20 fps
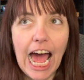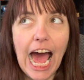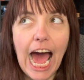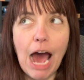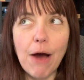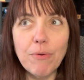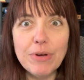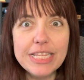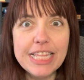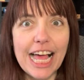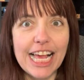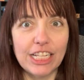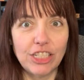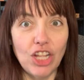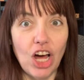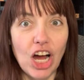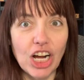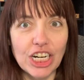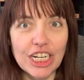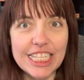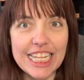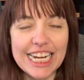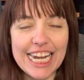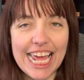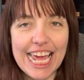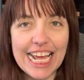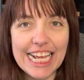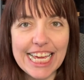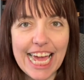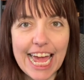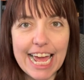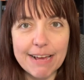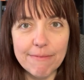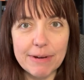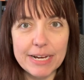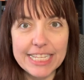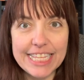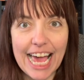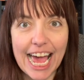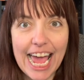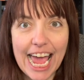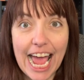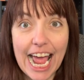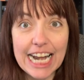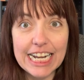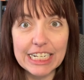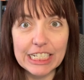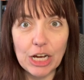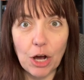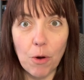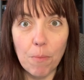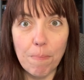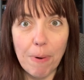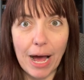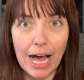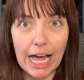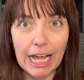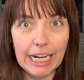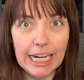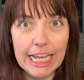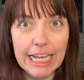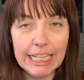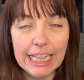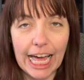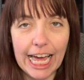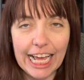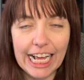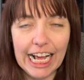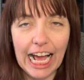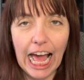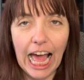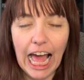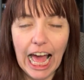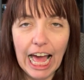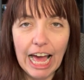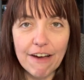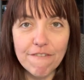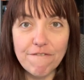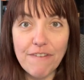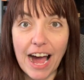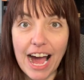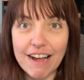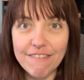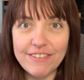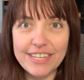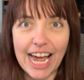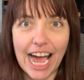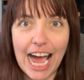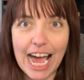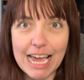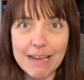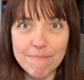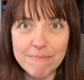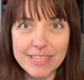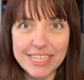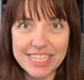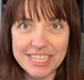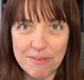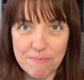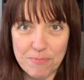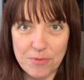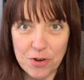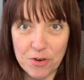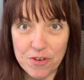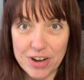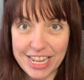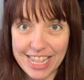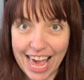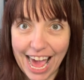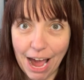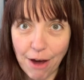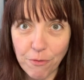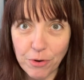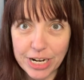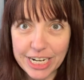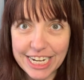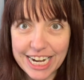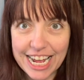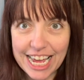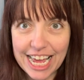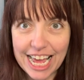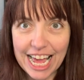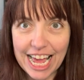I was like longer than Endgame because I had to go potty like five times during that one.